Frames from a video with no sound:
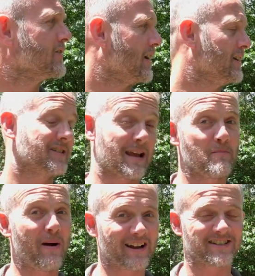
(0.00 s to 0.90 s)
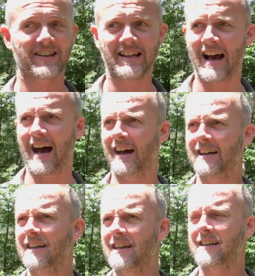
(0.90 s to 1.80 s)
So I need to get back to the car,
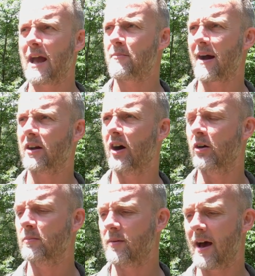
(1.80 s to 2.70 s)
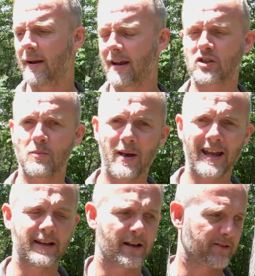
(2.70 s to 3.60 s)
get back home, get some
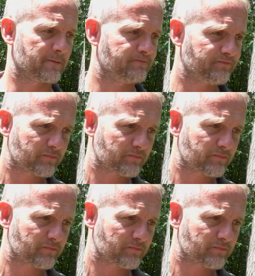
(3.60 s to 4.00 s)
painkillers.